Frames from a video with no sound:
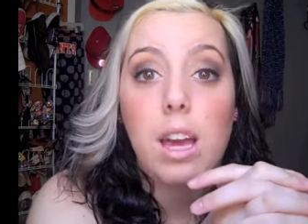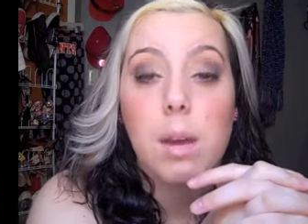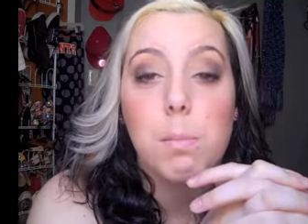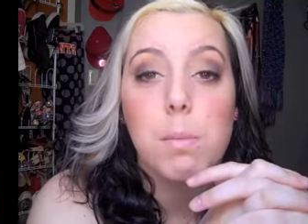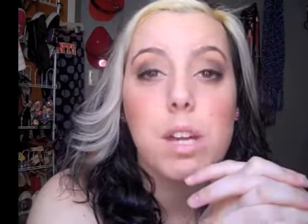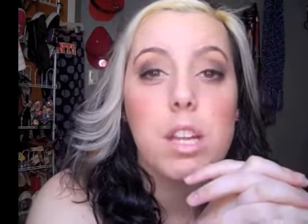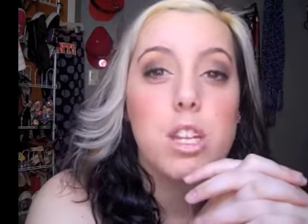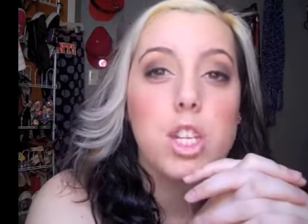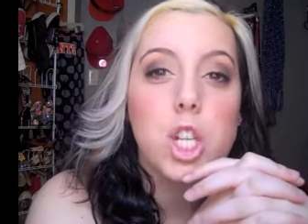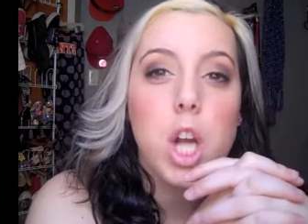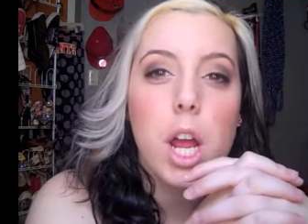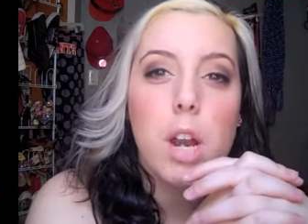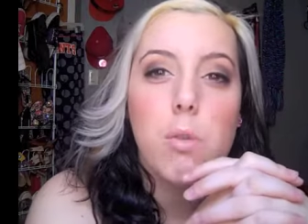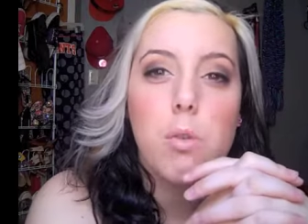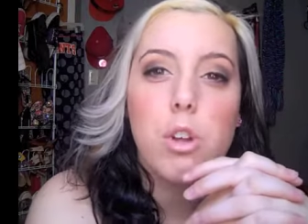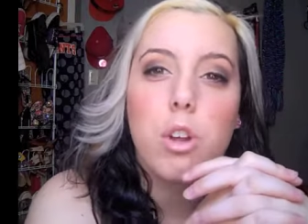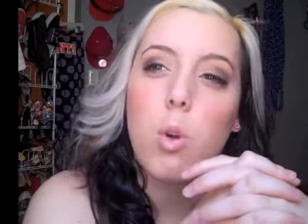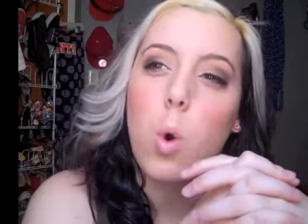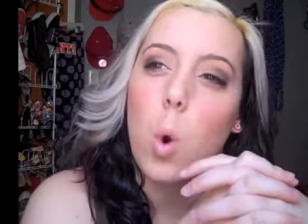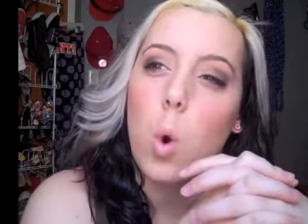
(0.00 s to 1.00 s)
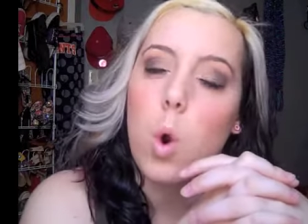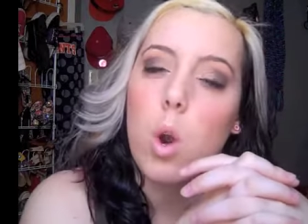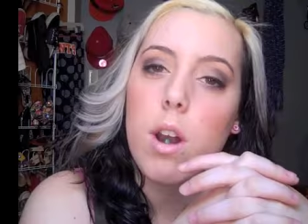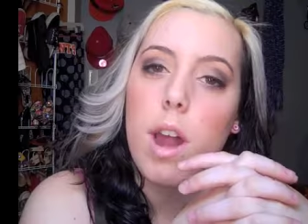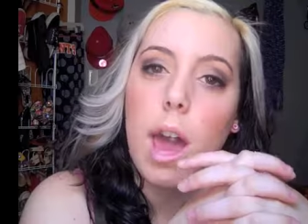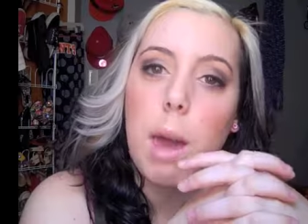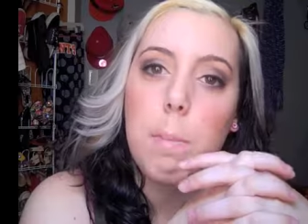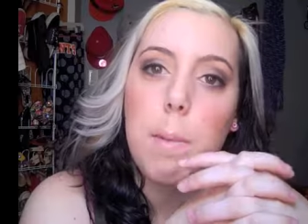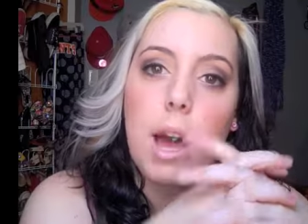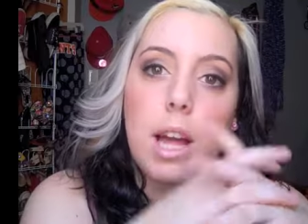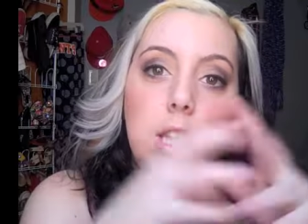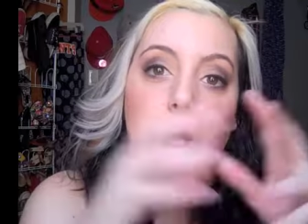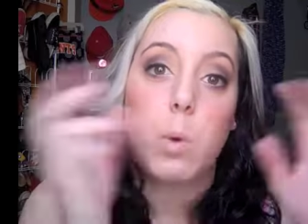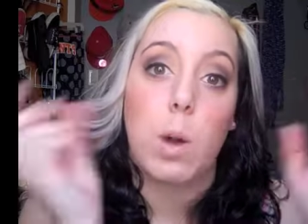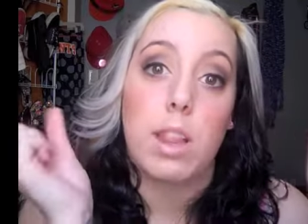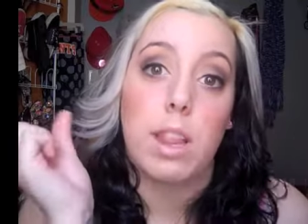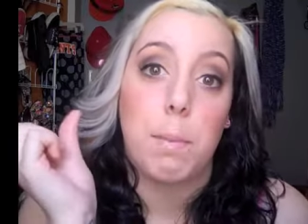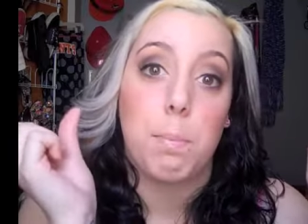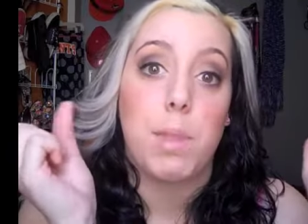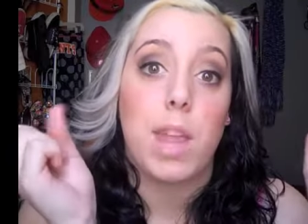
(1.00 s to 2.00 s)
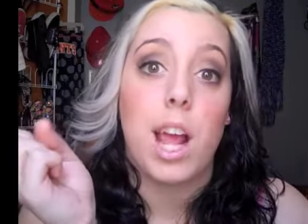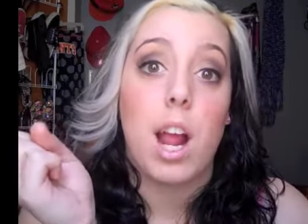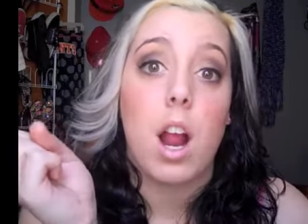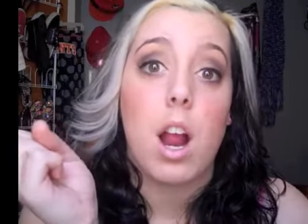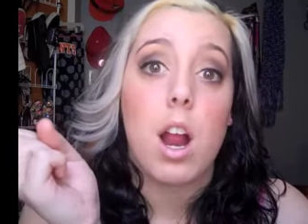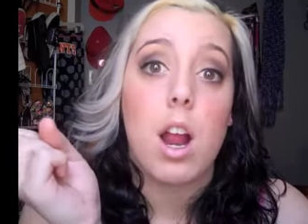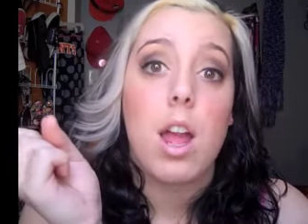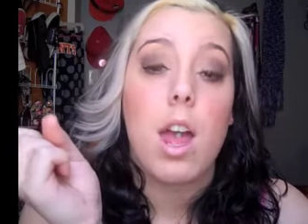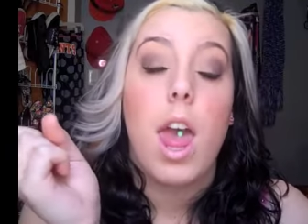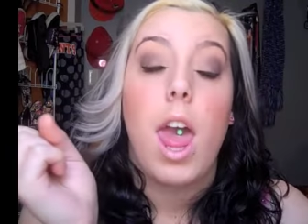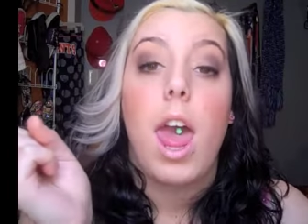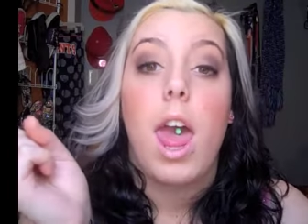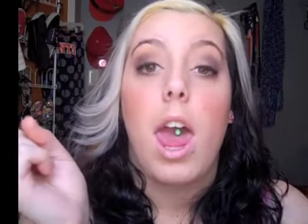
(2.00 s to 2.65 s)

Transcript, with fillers: I'm going to try to record IMATS while I'm there